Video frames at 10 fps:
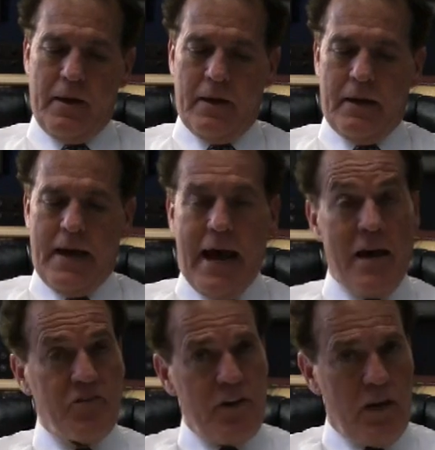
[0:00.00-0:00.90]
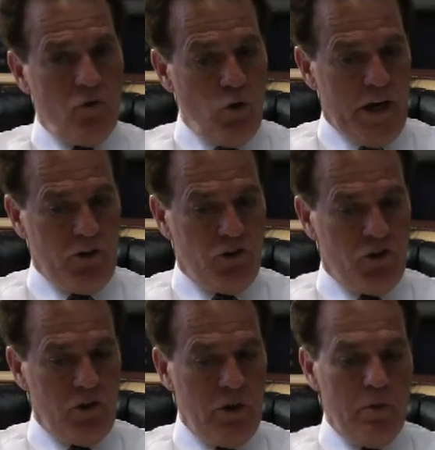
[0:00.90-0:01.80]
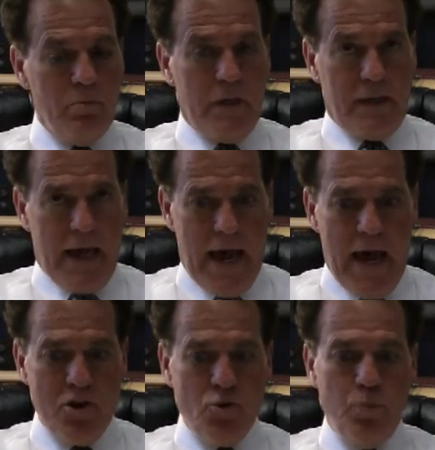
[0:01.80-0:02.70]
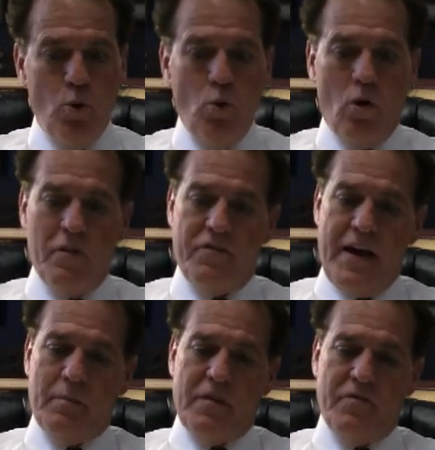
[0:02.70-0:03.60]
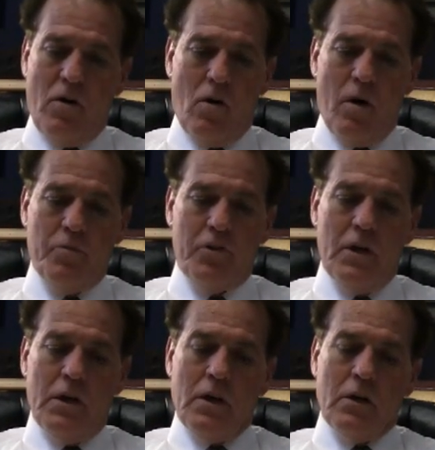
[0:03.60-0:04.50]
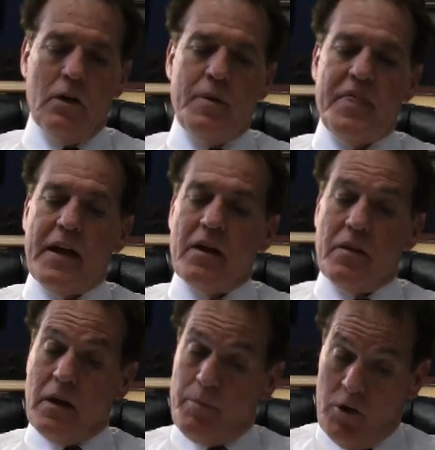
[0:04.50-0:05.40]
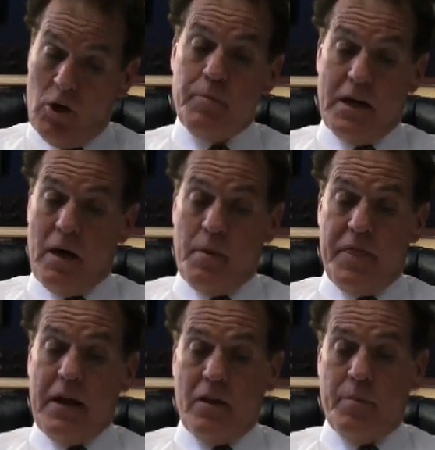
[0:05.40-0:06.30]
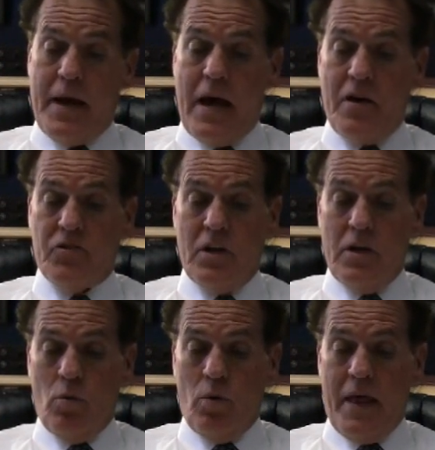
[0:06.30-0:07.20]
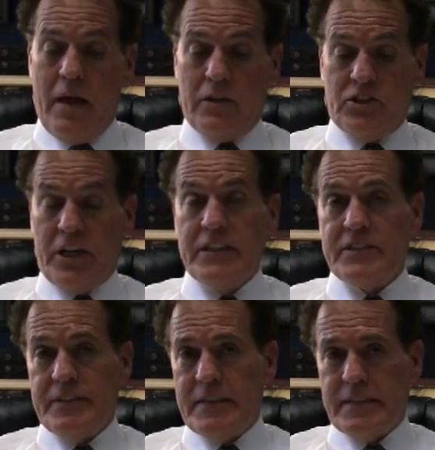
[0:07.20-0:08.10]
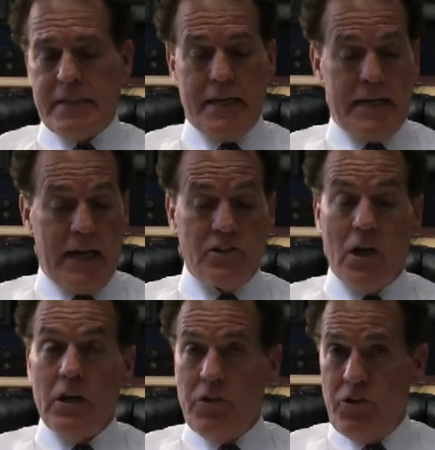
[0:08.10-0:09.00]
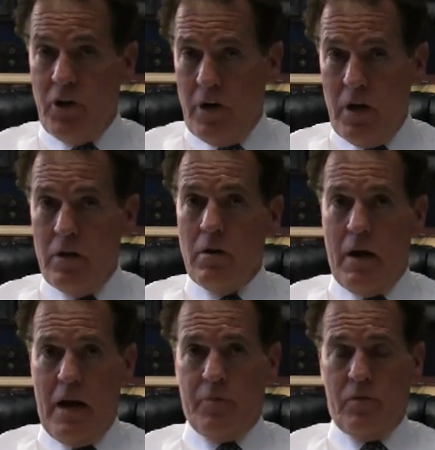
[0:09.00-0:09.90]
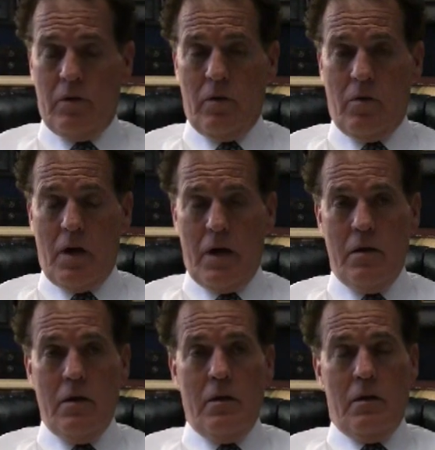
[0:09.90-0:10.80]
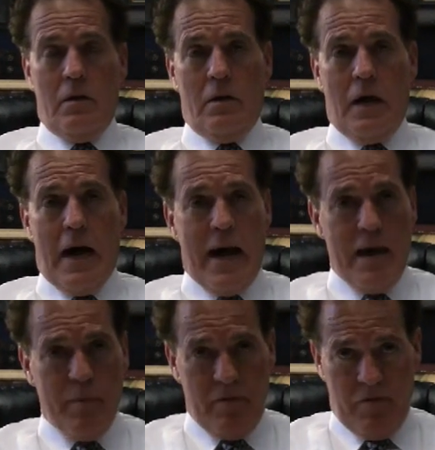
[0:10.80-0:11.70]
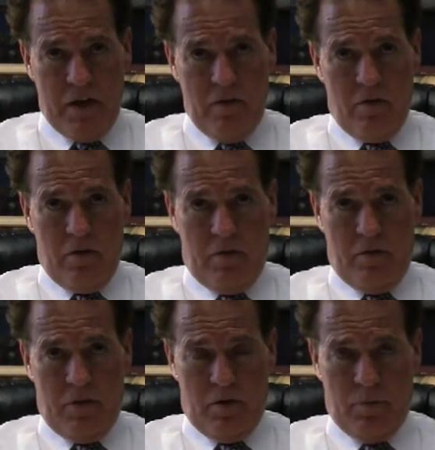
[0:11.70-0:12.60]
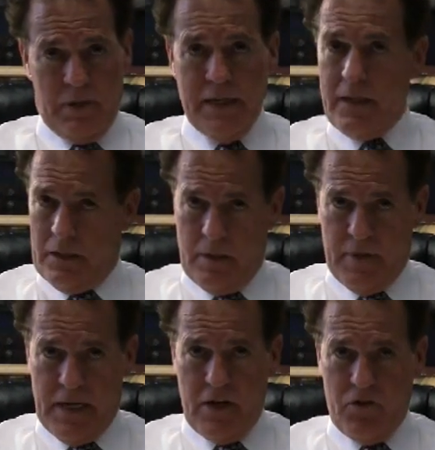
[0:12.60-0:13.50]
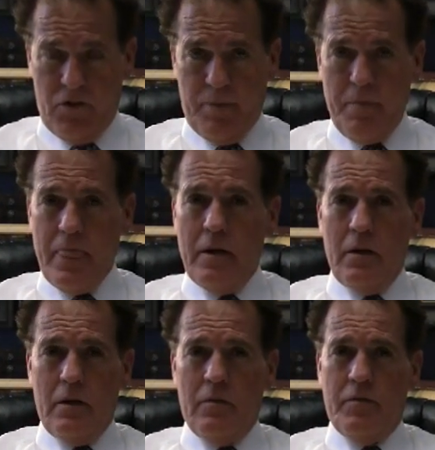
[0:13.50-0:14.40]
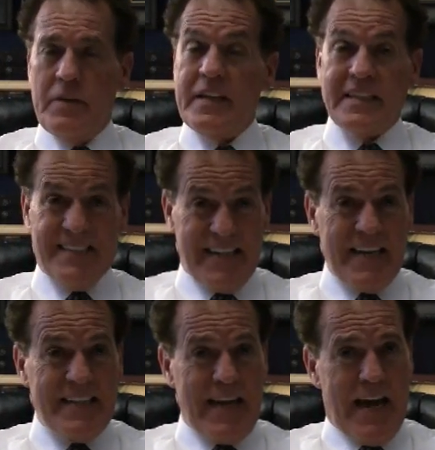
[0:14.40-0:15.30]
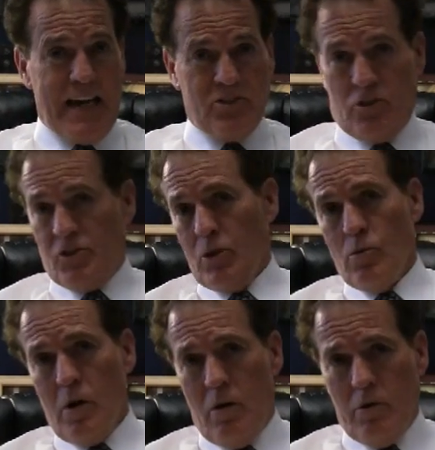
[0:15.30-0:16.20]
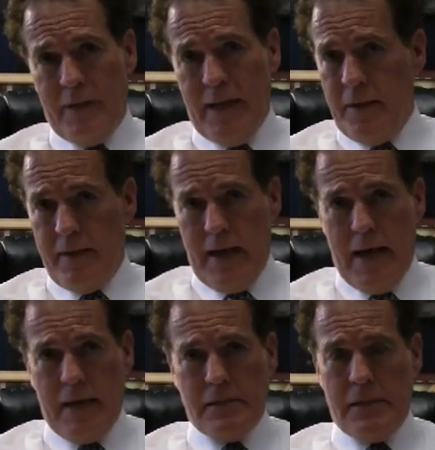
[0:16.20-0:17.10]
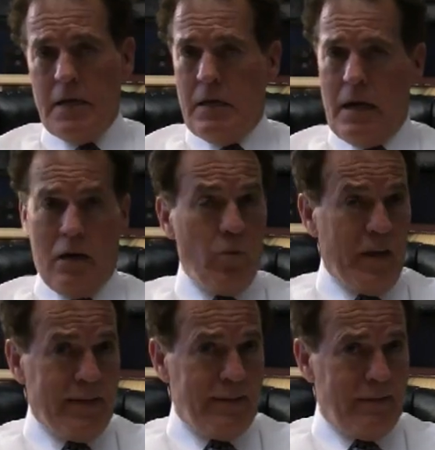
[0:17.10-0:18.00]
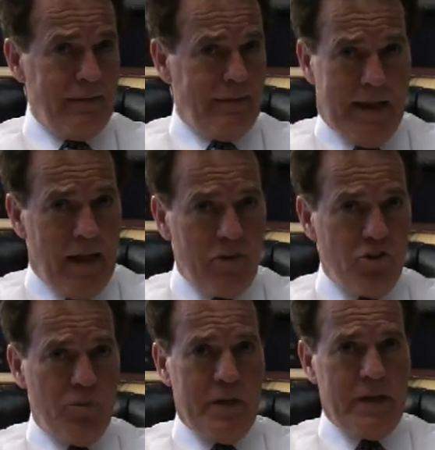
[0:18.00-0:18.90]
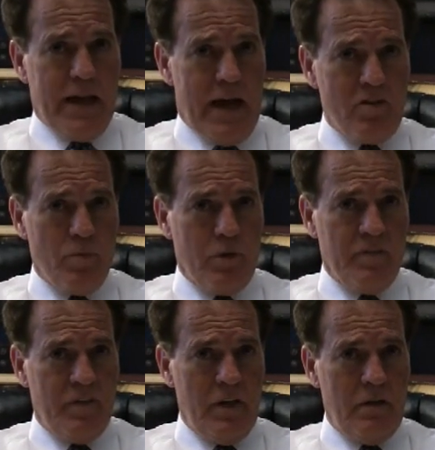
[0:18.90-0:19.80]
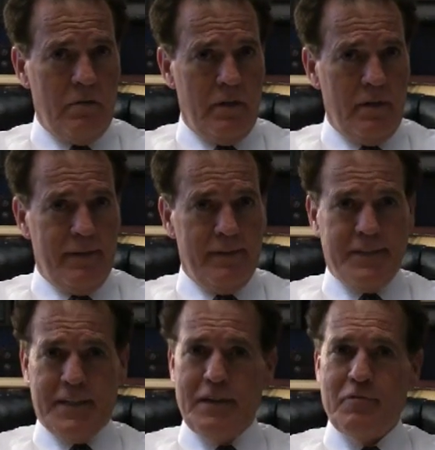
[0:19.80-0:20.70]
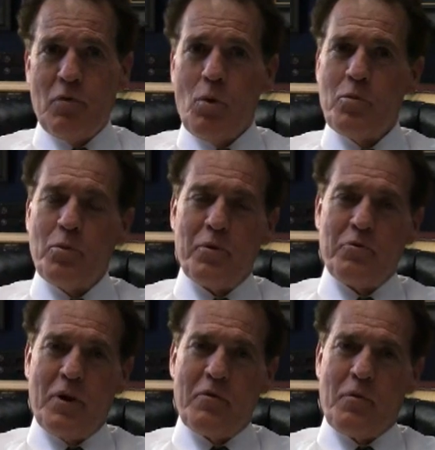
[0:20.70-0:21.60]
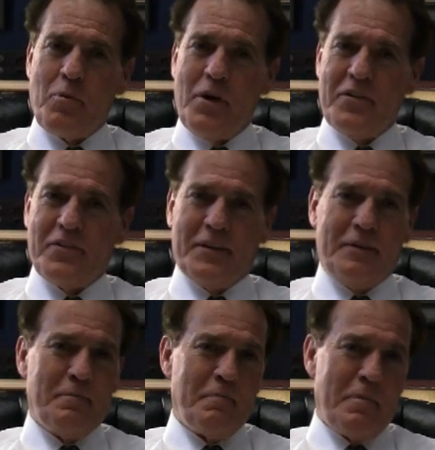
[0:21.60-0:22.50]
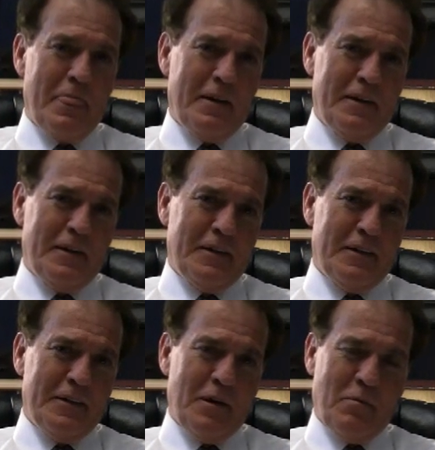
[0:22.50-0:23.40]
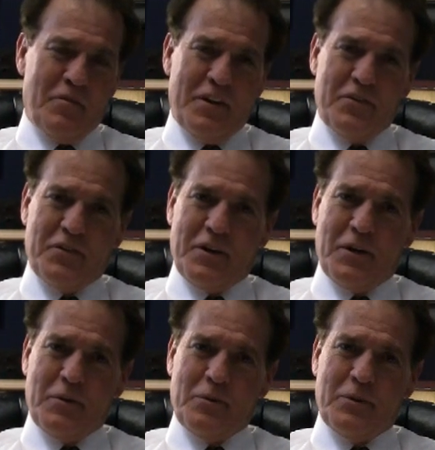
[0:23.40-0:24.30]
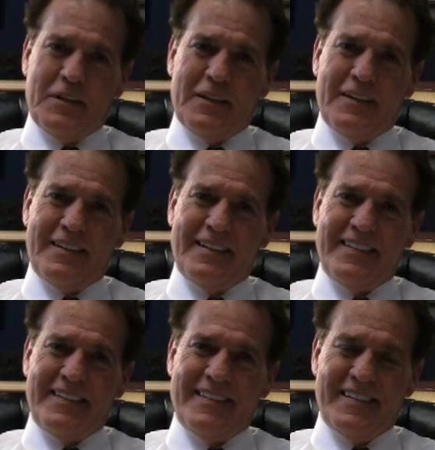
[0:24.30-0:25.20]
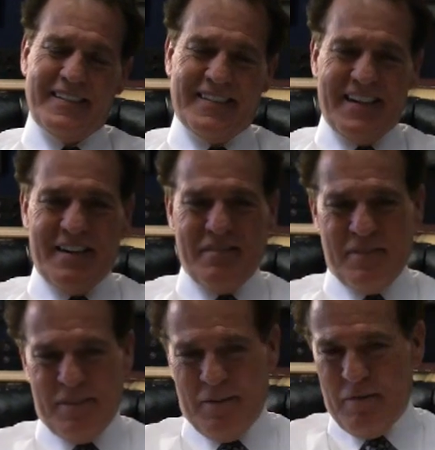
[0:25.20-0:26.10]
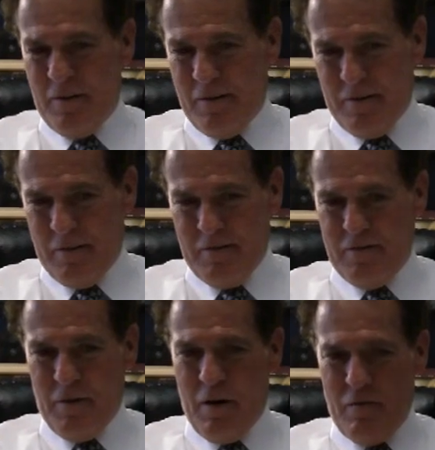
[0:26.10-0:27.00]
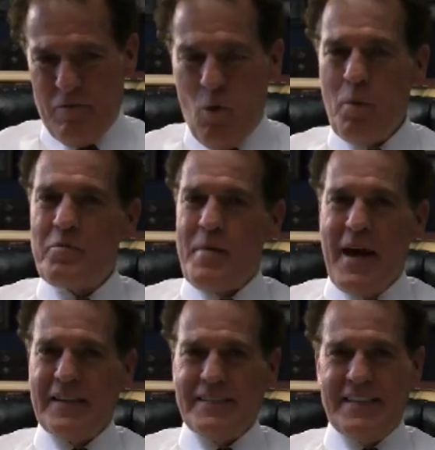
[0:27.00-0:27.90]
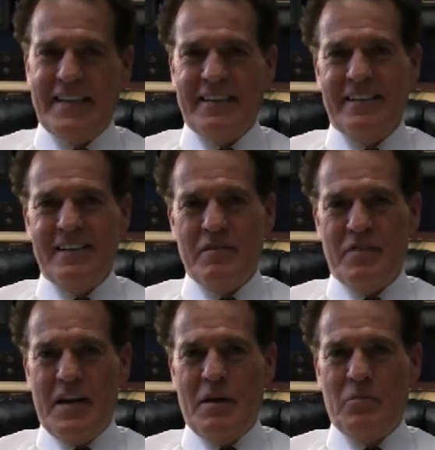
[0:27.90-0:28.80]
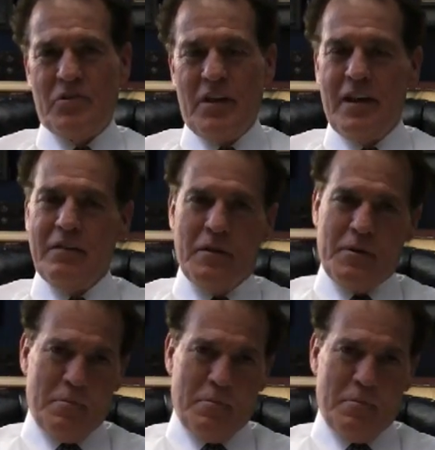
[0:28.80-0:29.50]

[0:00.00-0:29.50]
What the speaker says: Asset rich but cash poor family farms could become a thing of the past without a change in the estate tax. Jerry, you're absolutely right. I am in favor of the complete elimination of the estate tax or the so-called death tax. I don't think death should be a taxable event. Steve Forbes, when he was running for president a number of years ago, Steve of Forbes magazine fame said,